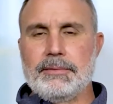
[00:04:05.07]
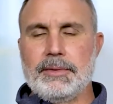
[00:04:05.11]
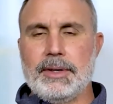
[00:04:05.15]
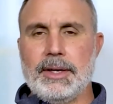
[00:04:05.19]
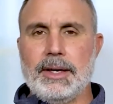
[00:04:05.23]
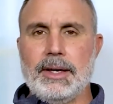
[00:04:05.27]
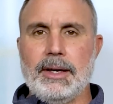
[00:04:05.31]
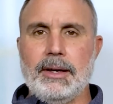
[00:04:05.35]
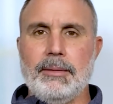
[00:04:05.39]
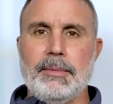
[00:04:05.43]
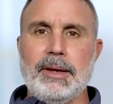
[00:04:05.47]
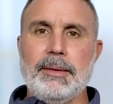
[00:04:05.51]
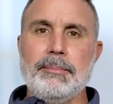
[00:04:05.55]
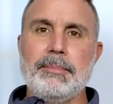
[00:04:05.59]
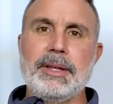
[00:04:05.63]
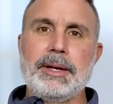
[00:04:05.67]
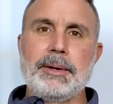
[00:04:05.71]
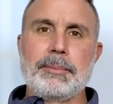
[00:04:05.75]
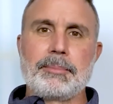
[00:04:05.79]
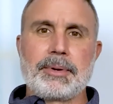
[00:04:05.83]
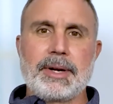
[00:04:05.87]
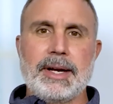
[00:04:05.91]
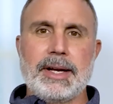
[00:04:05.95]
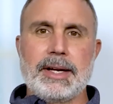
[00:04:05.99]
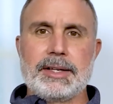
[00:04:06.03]
I've been in
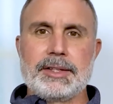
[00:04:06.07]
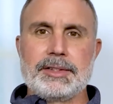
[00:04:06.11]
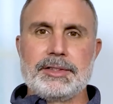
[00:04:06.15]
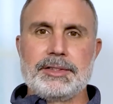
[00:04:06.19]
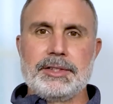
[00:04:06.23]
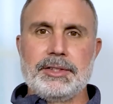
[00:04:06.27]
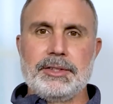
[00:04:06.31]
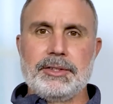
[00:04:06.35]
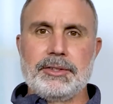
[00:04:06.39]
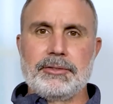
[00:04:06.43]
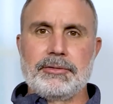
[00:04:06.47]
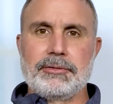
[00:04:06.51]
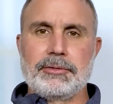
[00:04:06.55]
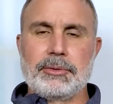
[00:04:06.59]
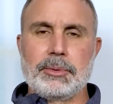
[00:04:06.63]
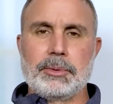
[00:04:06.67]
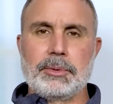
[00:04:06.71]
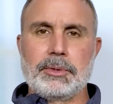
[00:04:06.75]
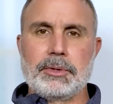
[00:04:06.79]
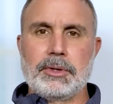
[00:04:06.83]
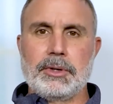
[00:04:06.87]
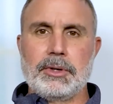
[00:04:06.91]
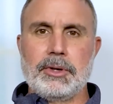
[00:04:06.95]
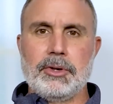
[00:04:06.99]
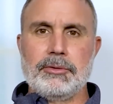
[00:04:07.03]
practice here
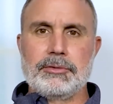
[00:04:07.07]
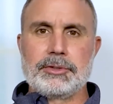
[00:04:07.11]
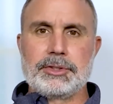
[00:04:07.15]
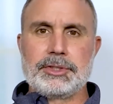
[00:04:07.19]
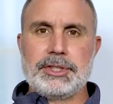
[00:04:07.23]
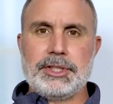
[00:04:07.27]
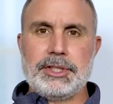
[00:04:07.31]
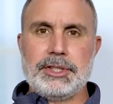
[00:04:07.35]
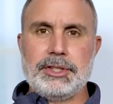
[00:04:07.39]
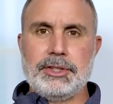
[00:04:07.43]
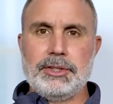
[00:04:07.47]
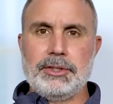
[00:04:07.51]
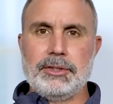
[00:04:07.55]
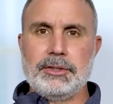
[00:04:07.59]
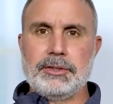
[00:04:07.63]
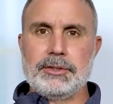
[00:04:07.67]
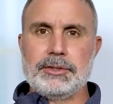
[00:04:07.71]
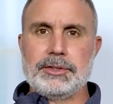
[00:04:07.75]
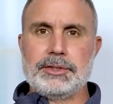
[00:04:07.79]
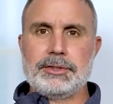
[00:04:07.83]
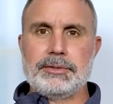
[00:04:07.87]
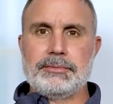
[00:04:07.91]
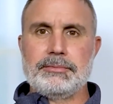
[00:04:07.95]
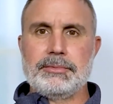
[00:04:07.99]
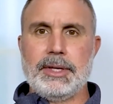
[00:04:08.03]
for over 10
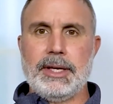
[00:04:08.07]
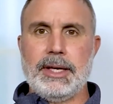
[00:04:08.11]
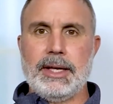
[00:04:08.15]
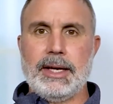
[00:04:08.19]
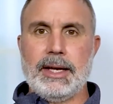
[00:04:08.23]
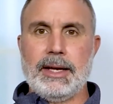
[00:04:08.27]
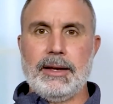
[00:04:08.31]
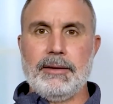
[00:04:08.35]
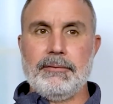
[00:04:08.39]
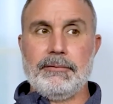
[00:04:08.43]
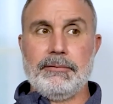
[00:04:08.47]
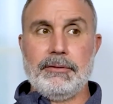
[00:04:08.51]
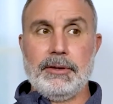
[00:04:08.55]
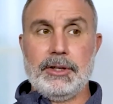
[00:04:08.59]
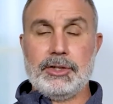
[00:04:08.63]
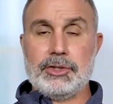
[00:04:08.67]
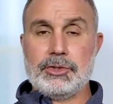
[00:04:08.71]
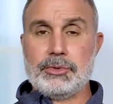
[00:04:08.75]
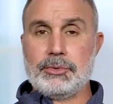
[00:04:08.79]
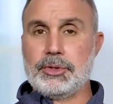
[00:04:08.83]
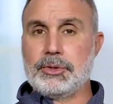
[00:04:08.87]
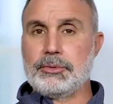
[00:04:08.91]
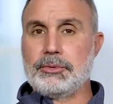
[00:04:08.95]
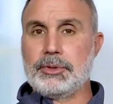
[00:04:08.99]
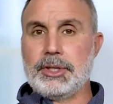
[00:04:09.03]
years, and I've
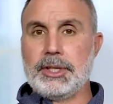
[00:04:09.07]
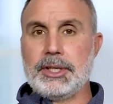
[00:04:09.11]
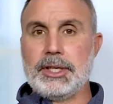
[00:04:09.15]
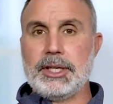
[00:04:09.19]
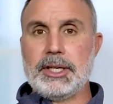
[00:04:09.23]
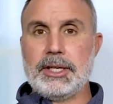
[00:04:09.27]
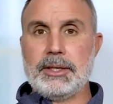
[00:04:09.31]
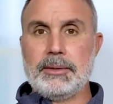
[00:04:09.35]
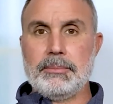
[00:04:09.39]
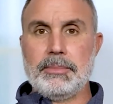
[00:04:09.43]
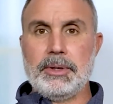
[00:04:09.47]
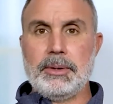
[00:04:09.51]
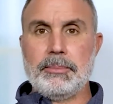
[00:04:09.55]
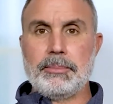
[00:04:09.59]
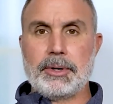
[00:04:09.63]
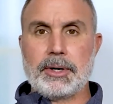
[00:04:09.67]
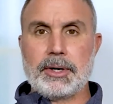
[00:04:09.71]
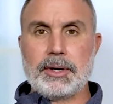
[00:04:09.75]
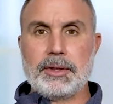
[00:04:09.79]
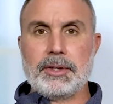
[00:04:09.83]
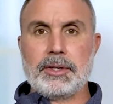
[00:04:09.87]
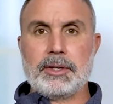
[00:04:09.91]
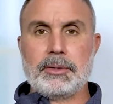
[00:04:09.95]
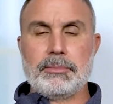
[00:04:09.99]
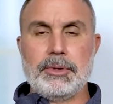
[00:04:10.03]
enjoyed really getting to be part
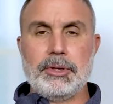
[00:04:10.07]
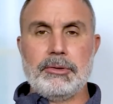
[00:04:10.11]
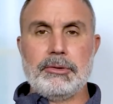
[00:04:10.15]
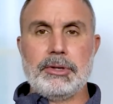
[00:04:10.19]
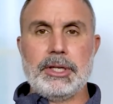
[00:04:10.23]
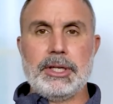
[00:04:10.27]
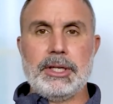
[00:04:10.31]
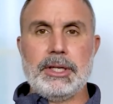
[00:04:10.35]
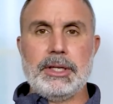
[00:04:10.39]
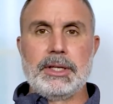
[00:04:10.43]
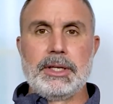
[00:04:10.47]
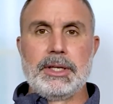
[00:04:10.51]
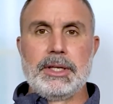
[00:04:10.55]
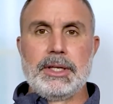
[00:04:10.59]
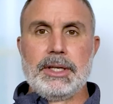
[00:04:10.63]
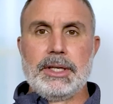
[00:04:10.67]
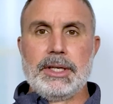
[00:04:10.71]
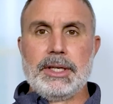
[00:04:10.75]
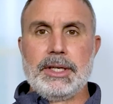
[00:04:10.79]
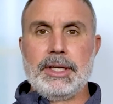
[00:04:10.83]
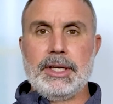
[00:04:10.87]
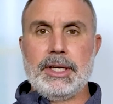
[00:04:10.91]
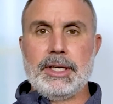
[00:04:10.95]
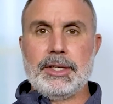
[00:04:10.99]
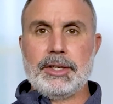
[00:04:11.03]
of the community,
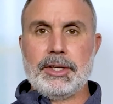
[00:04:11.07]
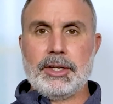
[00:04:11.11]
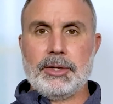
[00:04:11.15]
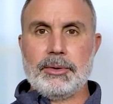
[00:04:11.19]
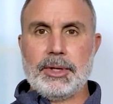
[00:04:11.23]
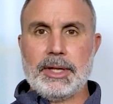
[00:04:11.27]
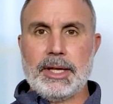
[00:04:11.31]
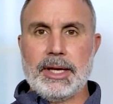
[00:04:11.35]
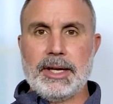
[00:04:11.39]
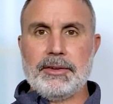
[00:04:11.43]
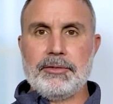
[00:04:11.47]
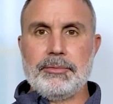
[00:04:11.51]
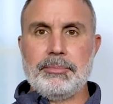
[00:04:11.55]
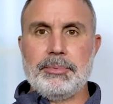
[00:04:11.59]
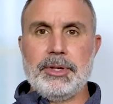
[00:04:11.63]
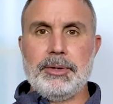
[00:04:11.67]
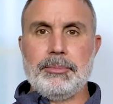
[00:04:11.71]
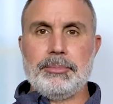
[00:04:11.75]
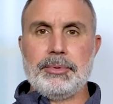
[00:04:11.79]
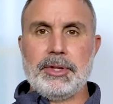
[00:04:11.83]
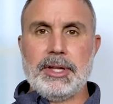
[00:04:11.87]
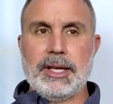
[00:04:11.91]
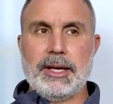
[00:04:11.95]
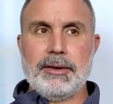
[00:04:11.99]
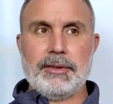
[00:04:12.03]
getting to know a lot of
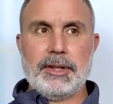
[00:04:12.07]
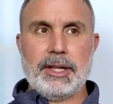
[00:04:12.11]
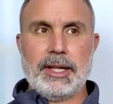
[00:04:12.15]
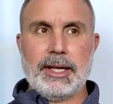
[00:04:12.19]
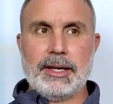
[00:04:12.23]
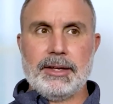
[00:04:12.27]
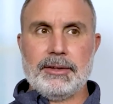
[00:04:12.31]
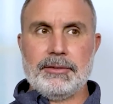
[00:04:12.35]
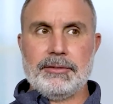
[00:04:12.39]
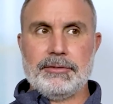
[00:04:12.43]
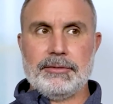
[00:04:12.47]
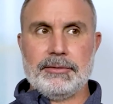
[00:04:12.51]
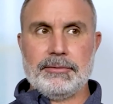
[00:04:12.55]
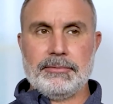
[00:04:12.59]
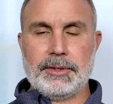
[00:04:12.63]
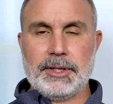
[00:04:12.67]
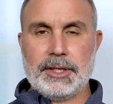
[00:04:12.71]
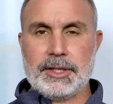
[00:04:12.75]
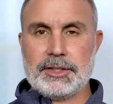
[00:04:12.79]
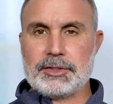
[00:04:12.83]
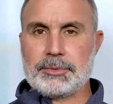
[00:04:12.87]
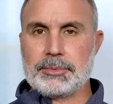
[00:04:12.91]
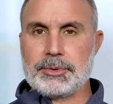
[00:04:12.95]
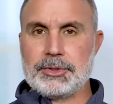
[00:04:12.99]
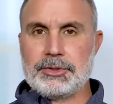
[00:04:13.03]
people, have a lot of
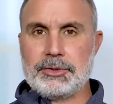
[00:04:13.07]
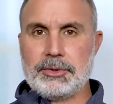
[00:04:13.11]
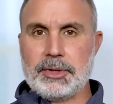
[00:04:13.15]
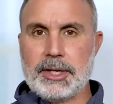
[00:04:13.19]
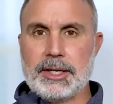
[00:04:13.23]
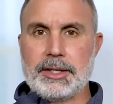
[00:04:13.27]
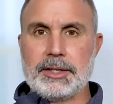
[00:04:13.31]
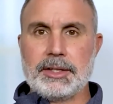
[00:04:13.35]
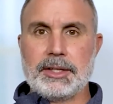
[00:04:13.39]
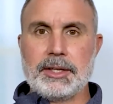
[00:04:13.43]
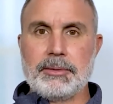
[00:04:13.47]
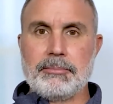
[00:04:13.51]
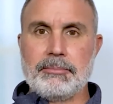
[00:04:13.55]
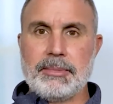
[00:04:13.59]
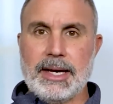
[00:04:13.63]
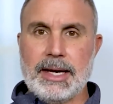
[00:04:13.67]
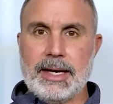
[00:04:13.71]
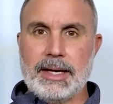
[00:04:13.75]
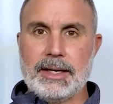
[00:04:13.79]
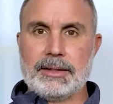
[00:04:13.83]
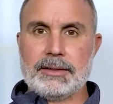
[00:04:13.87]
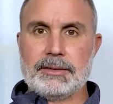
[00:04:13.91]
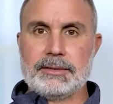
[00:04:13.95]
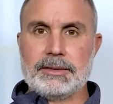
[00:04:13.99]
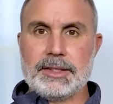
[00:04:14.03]
customers who like to come
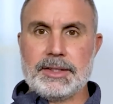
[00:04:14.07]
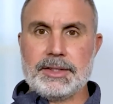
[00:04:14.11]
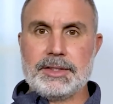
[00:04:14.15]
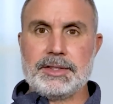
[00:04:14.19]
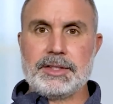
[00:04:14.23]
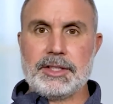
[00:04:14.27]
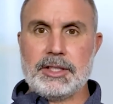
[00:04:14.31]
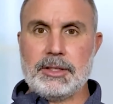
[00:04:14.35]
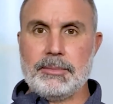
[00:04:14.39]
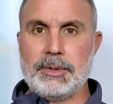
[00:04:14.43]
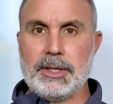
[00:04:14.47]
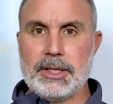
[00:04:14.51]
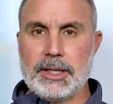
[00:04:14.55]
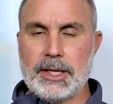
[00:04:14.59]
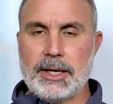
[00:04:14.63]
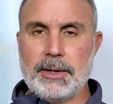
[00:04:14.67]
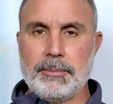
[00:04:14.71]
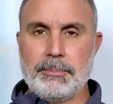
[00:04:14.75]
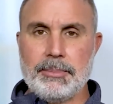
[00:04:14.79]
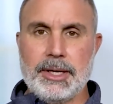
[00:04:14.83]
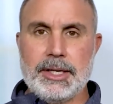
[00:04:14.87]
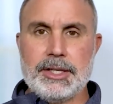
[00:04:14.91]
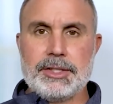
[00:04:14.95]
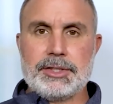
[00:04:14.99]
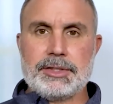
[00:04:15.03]
back and see me, a lot of
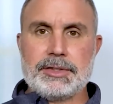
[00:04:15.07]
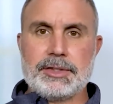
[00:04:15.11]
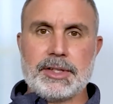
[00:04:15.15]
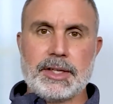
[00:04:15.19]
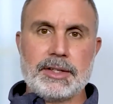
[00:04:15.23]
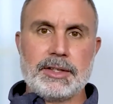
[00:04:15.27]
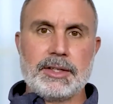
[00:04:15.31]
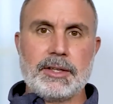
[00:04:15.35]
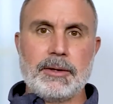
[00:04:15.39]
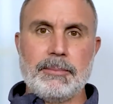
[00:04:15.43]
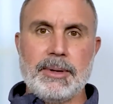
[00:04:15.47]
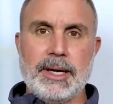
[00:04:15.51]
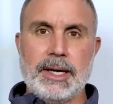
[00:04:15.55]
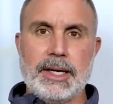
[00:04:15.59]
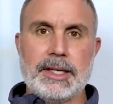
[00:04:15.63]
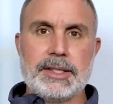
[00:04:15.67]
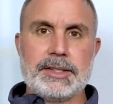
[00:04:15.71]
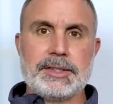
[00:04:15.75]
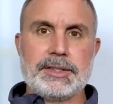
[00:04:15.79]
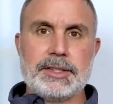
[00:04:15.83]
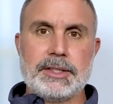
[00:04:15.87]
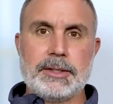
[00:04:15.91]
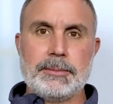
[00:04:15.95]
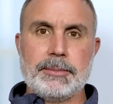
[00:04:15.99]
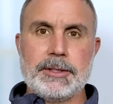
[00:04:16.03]
patients like to come back and
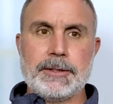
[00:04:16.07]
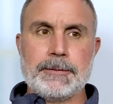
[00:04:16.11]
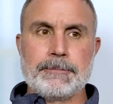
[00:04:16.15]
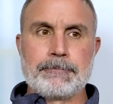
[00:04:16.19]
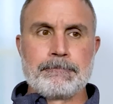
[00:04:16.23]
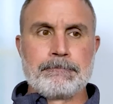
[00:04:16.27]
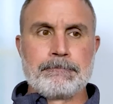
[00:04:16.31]
see me.